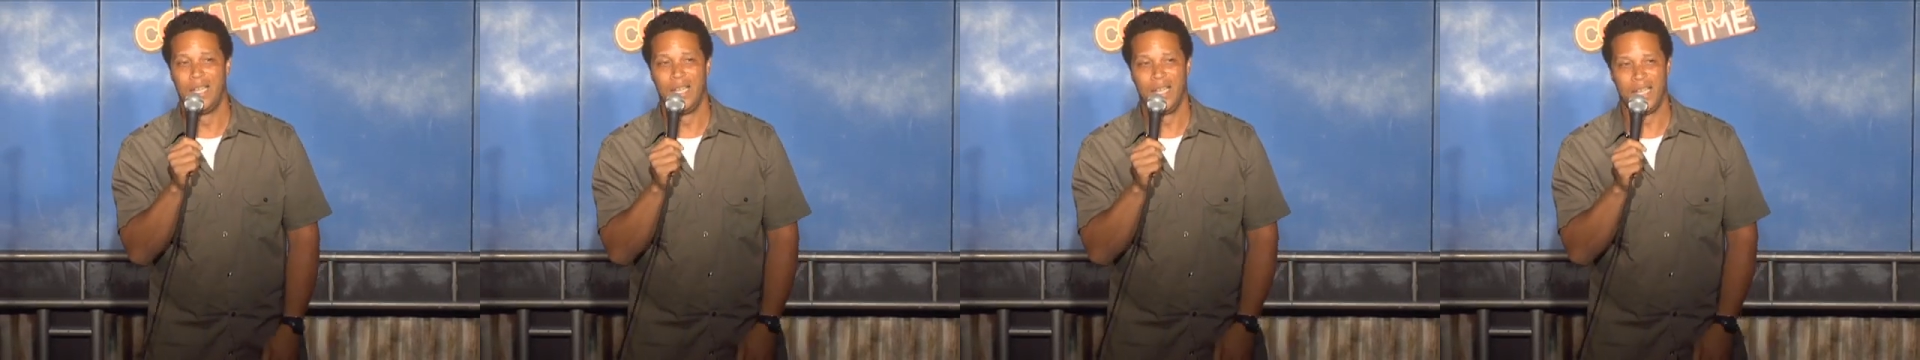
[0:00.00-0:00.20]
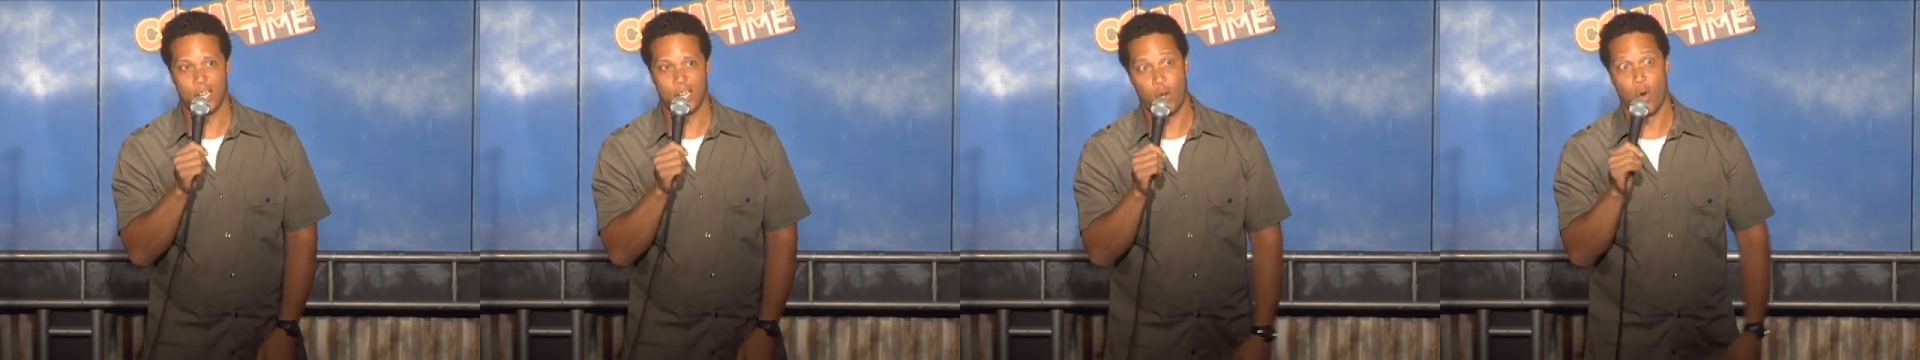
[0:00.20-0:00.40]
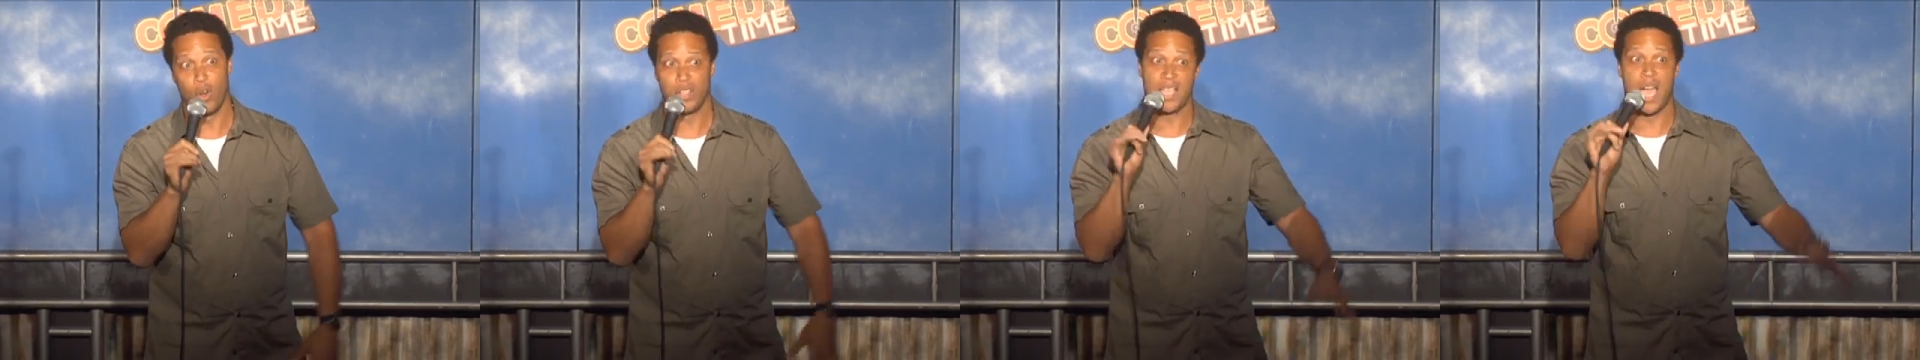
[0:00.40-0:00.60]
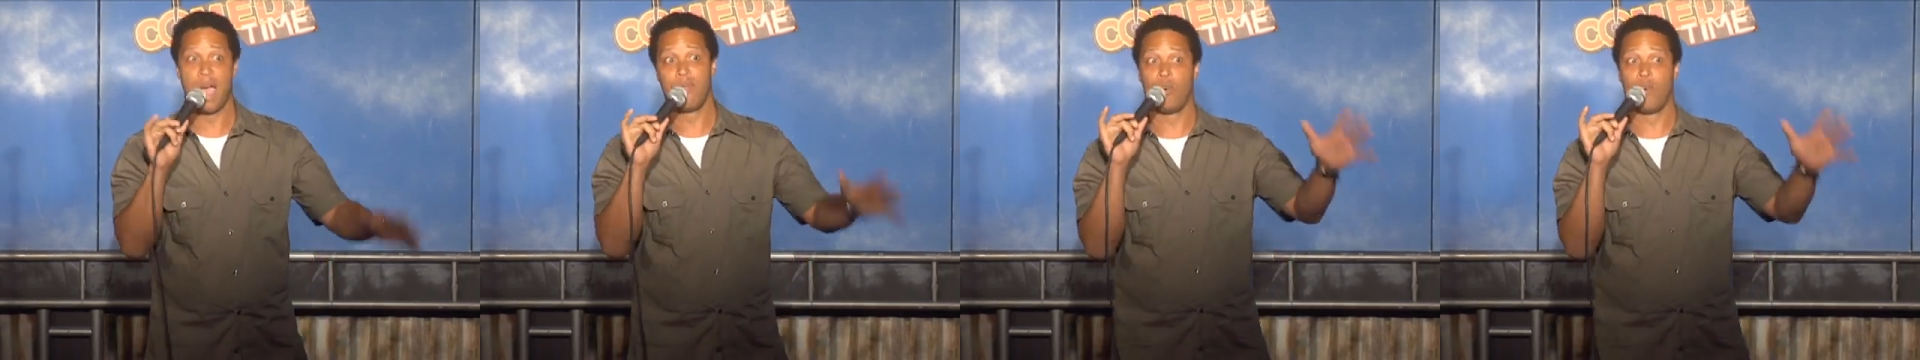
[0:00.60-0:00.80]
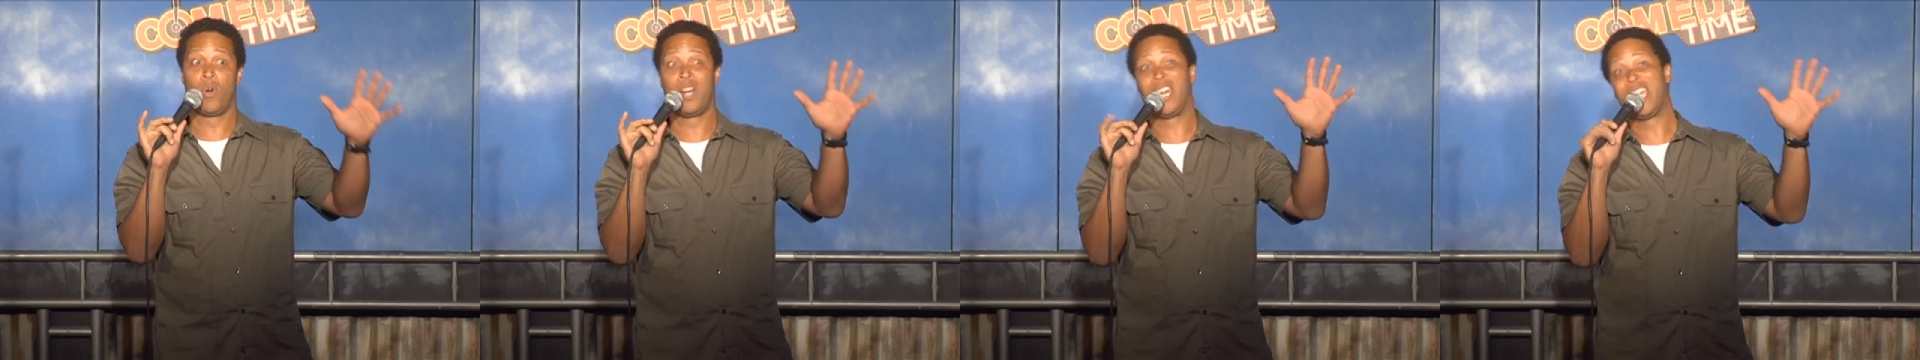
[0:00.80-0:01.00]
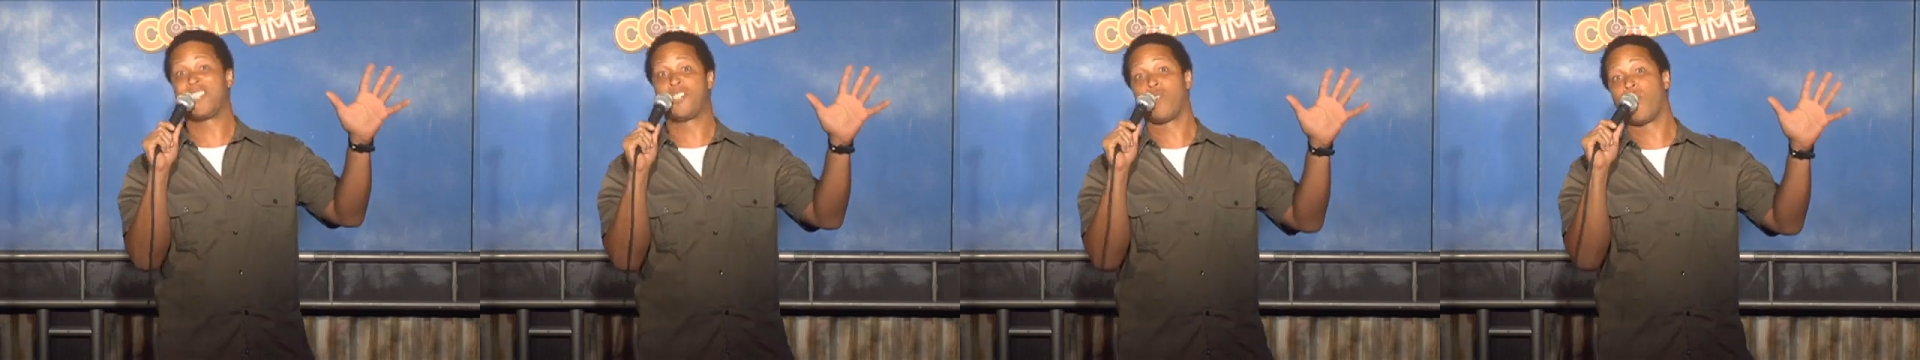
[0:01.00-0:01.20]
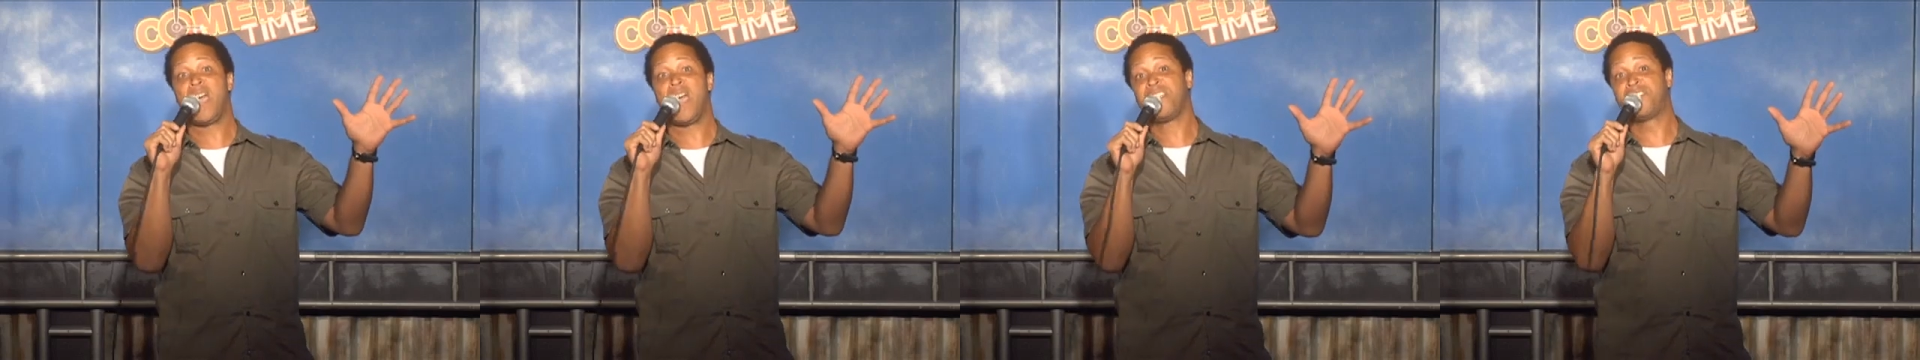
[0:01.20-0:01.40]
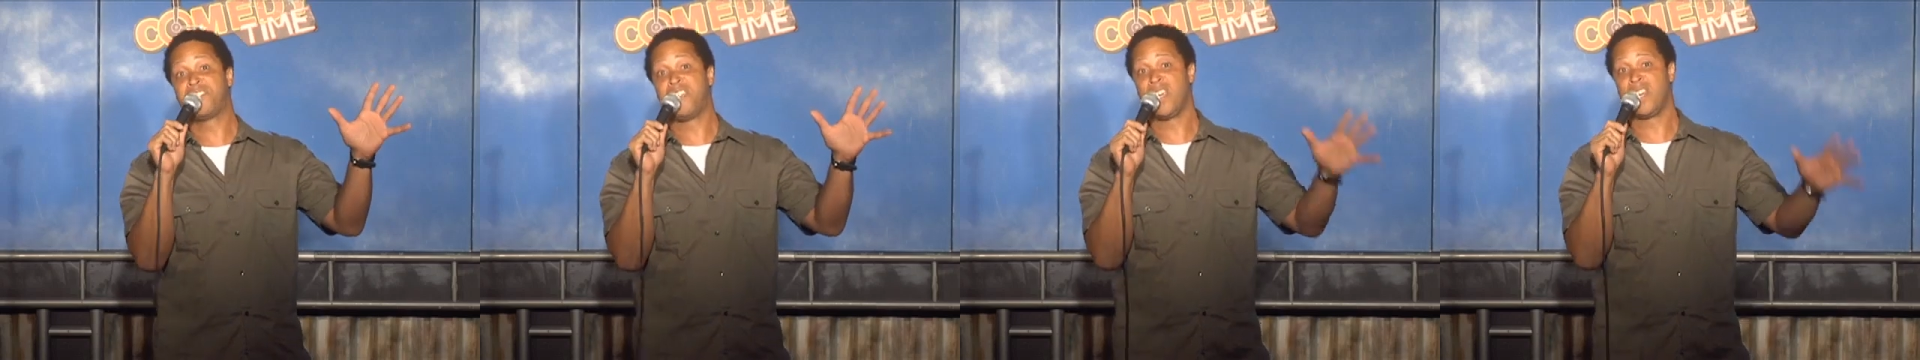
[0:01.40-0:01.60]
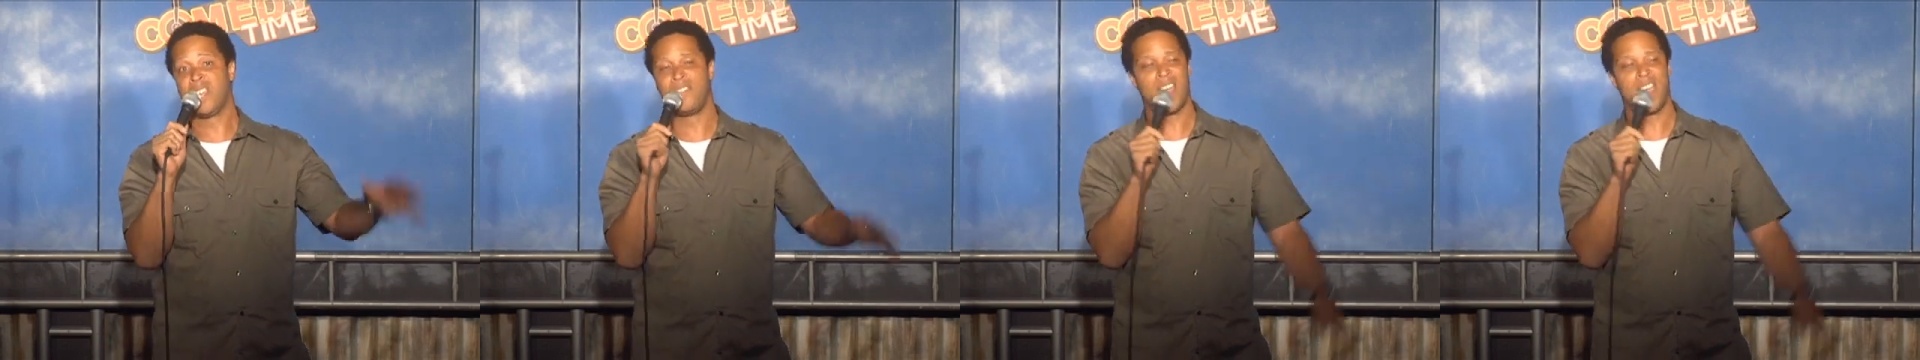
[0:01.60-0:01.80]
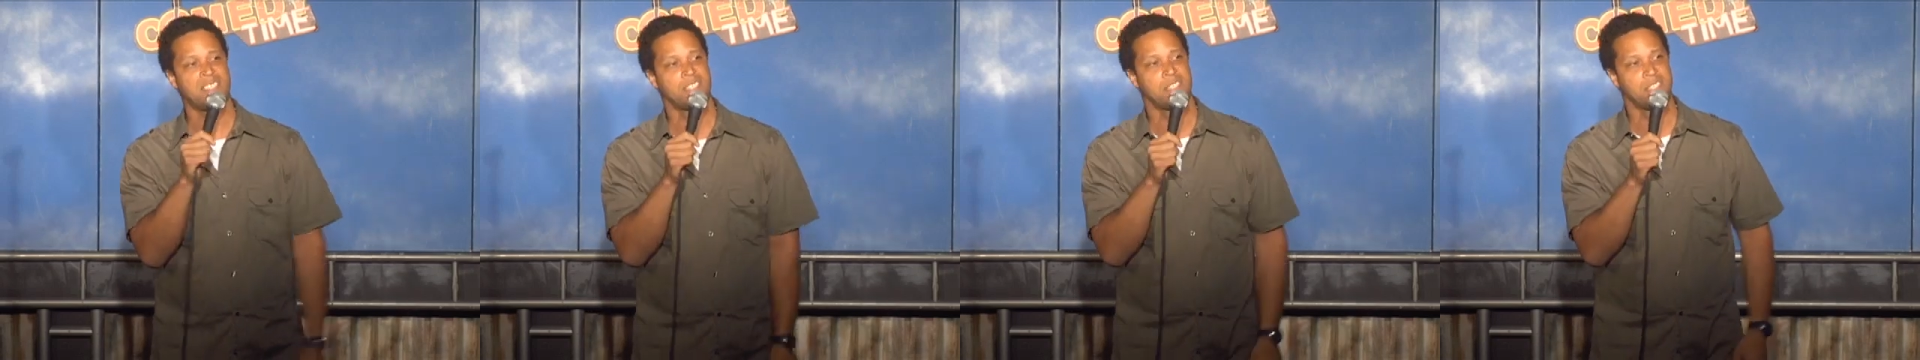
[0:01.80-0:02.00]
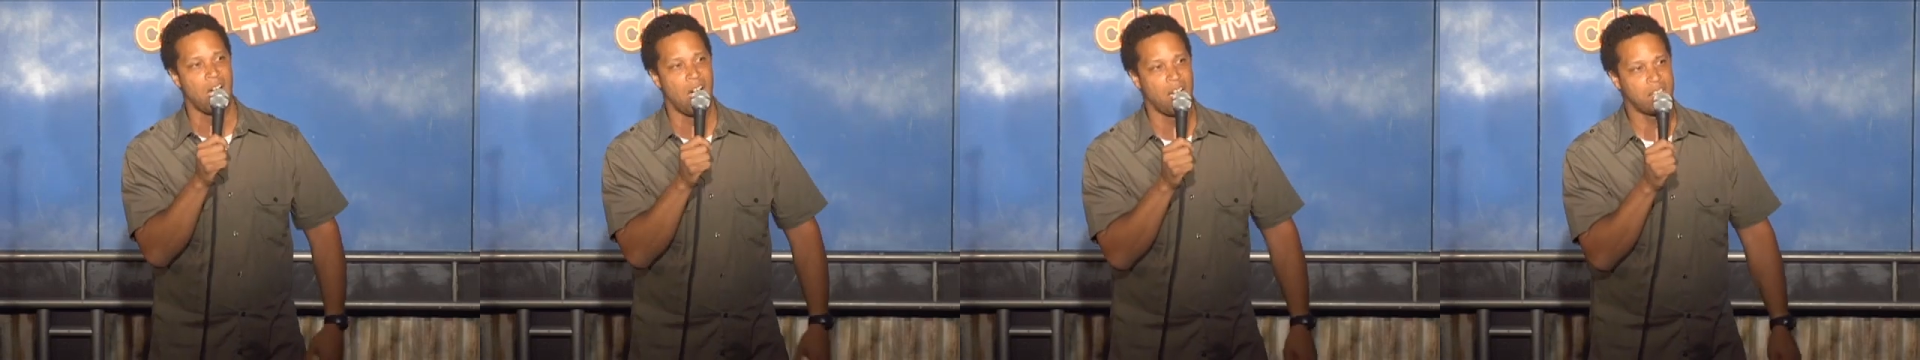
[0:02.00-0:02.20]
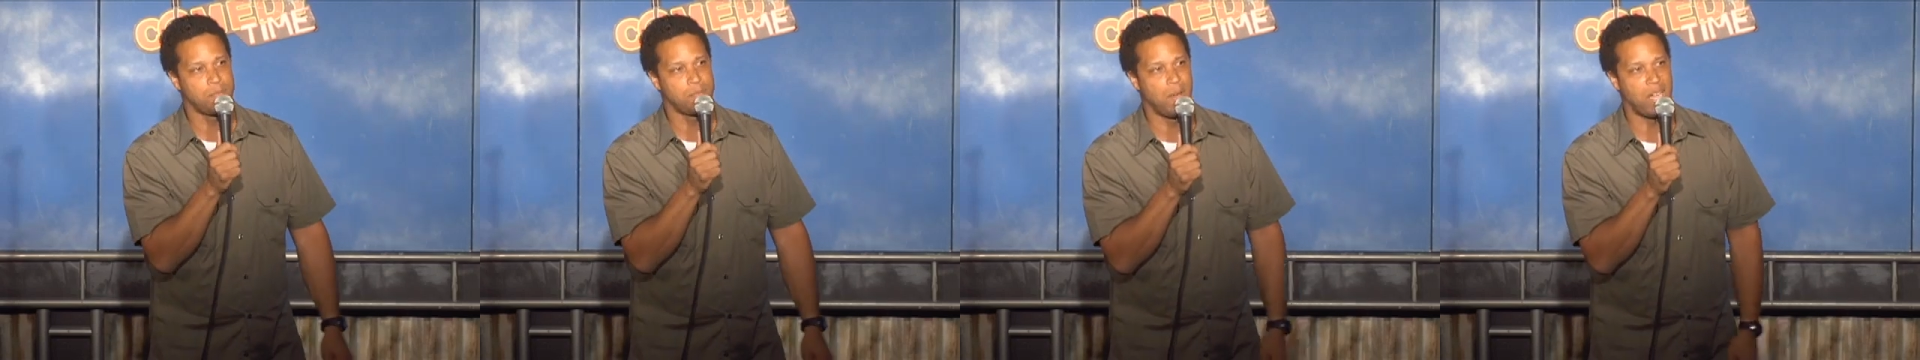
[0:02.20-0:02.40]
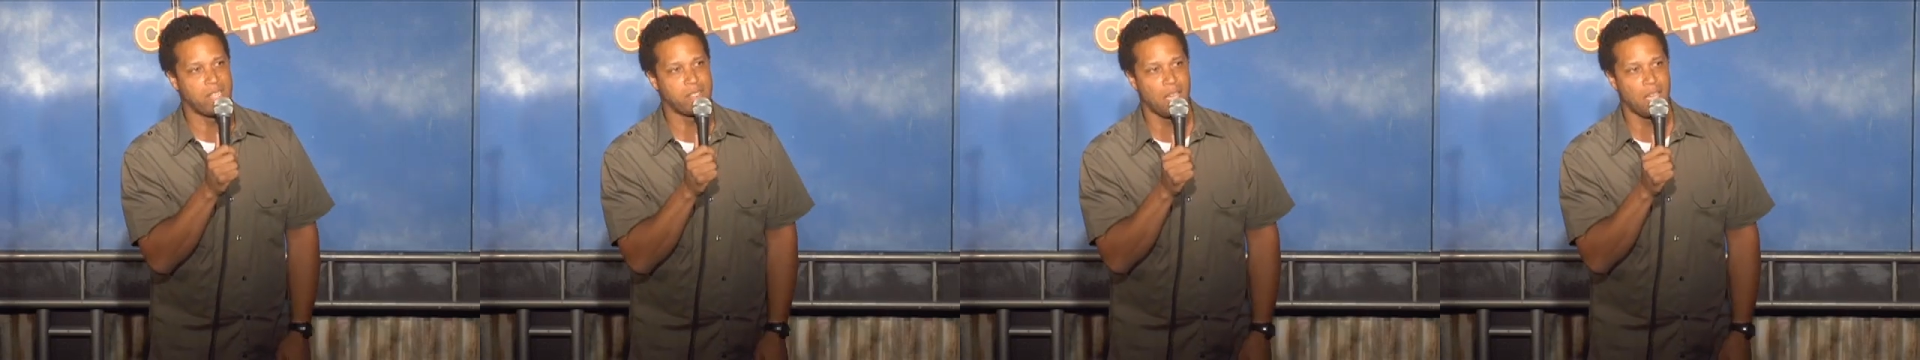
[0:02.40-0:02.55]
And of course, I'm the one who gets arrested, and that sucks, but,